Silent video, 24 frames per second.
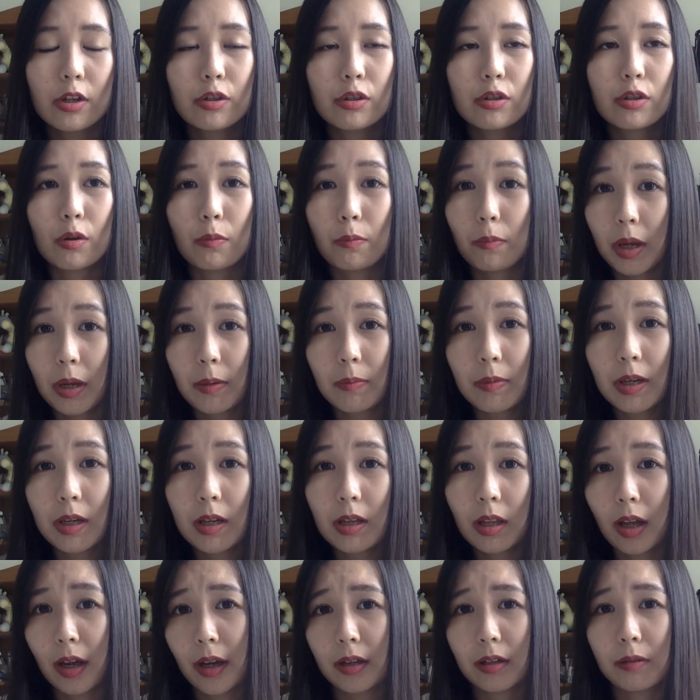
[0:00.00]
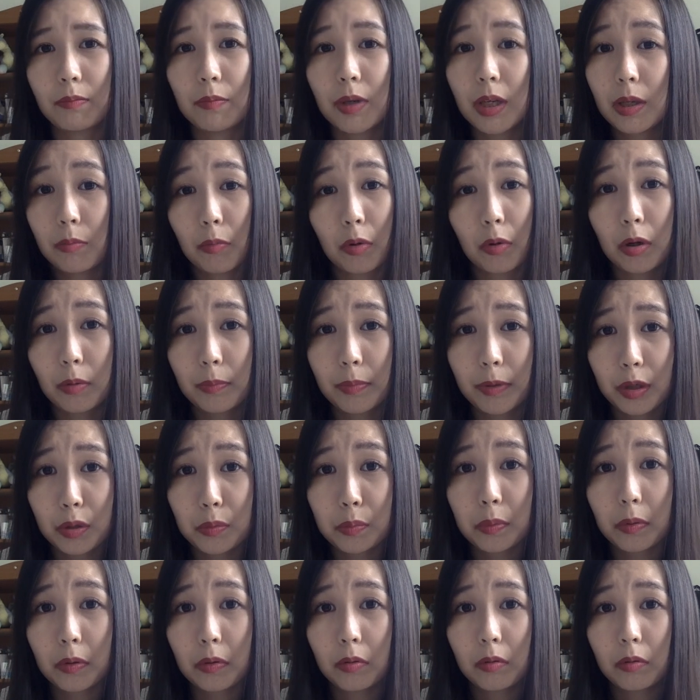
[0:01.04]
So maybe like meet more
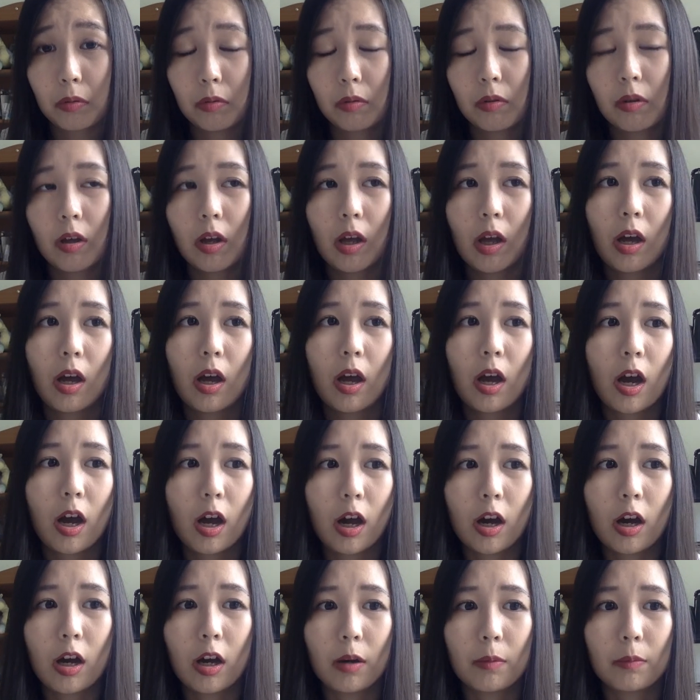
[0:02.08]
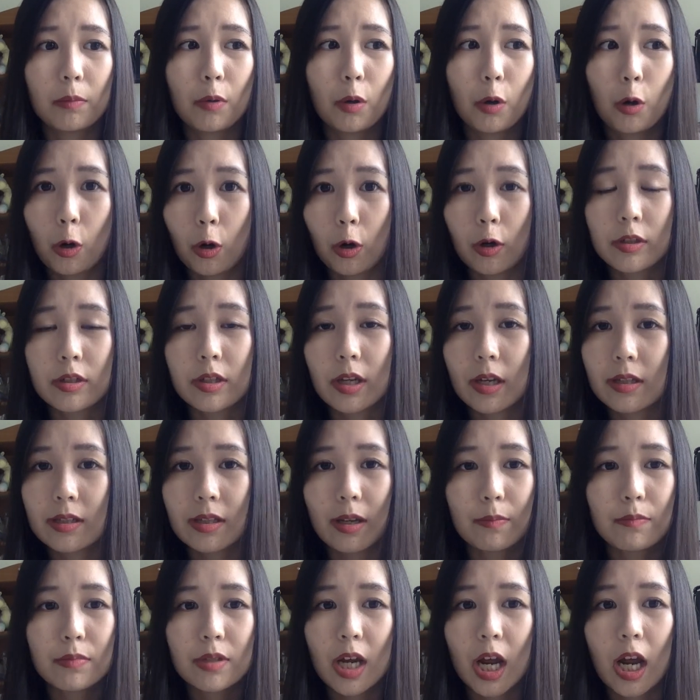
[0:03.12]
people um, or take
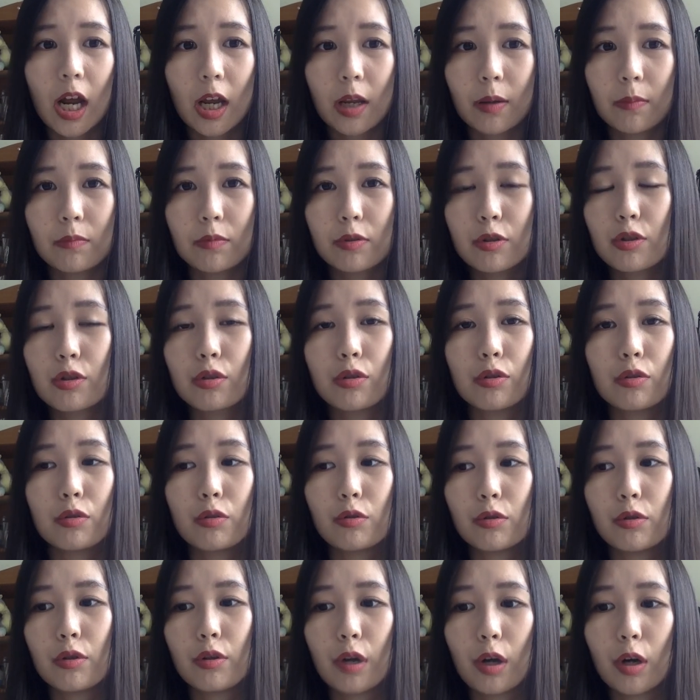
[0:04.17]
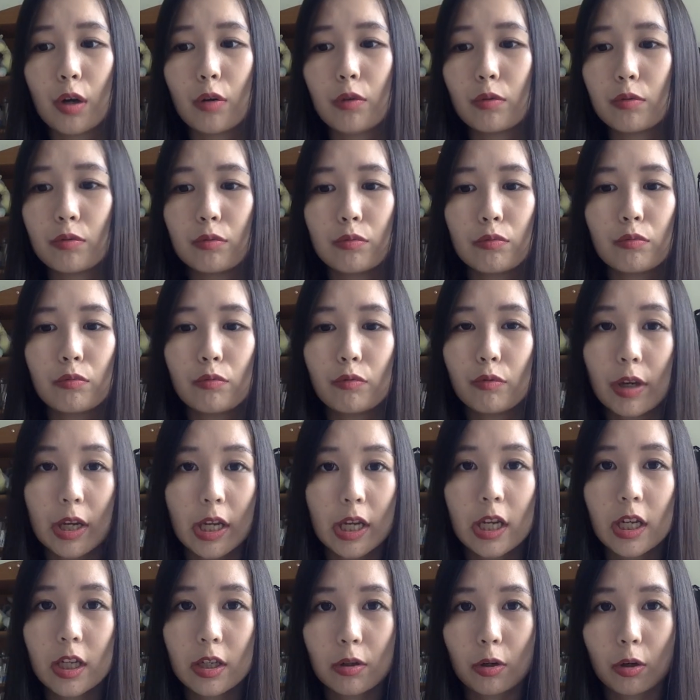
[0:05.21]
some time to, you know,
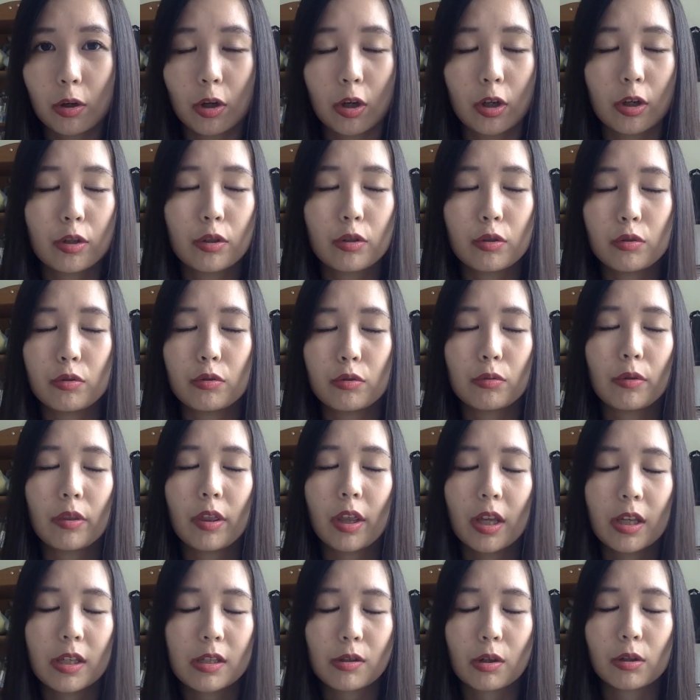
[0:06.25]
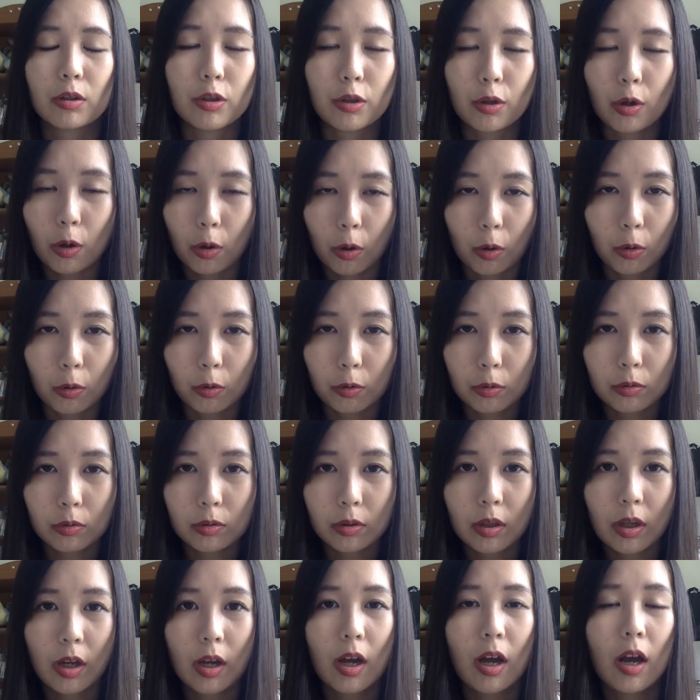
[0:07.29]
read or do things on your
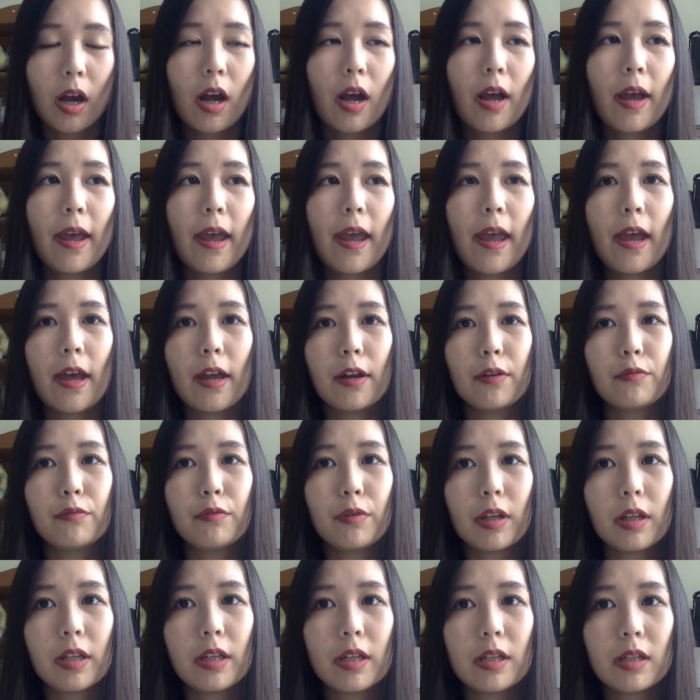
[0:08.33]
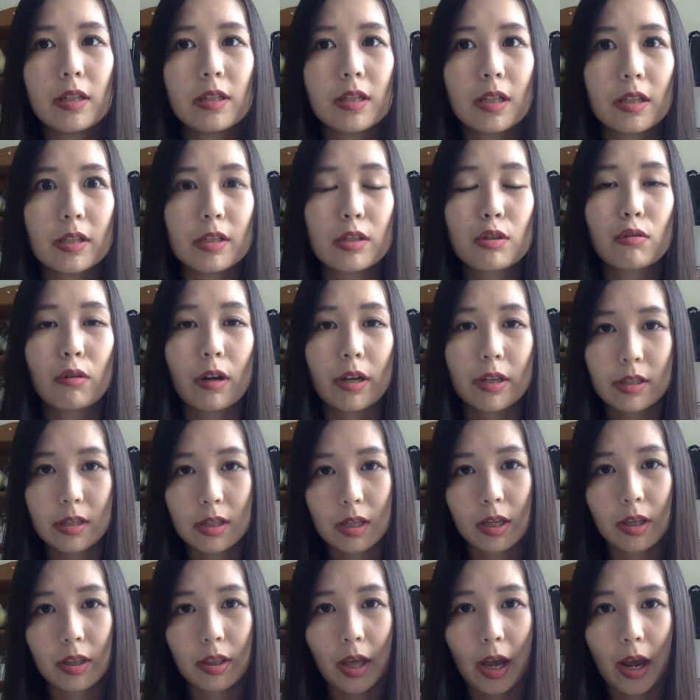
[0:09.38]
own and really just
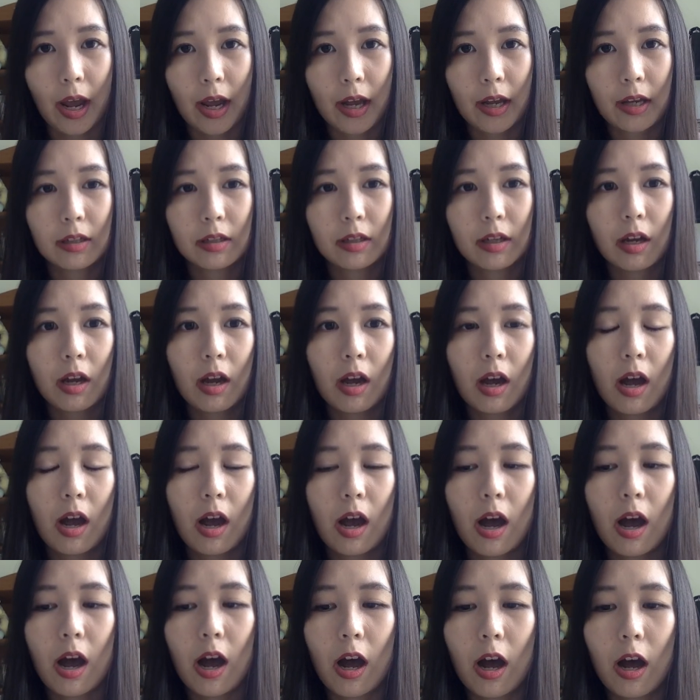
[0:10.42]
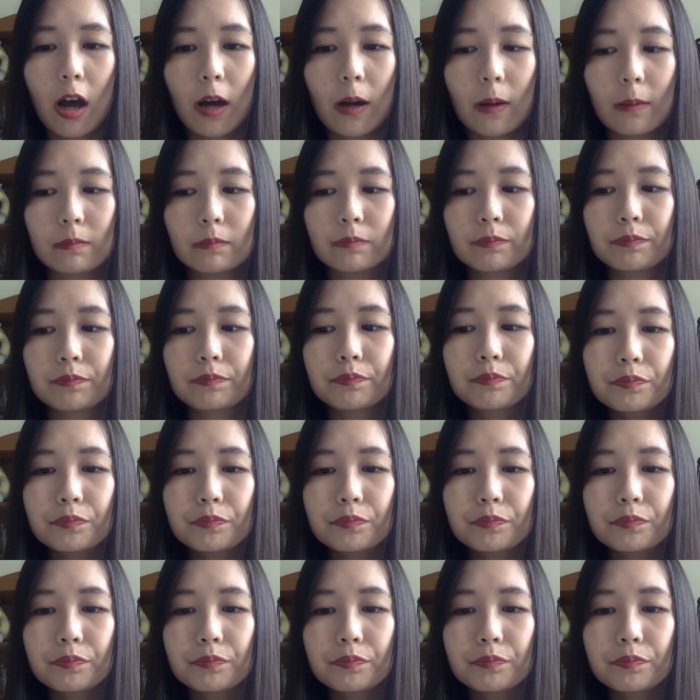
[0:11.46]
trusting that um,